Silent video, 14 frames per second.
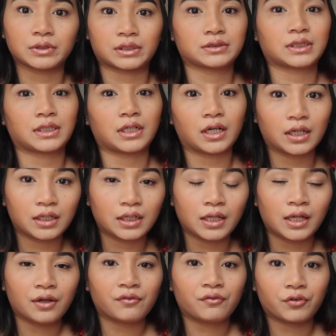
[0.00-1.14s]
what else I got
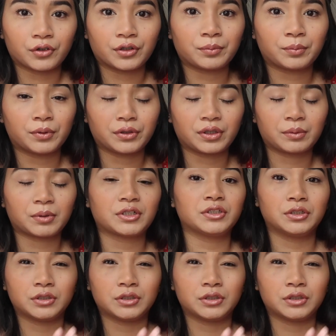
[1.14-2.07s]
for her birthday party,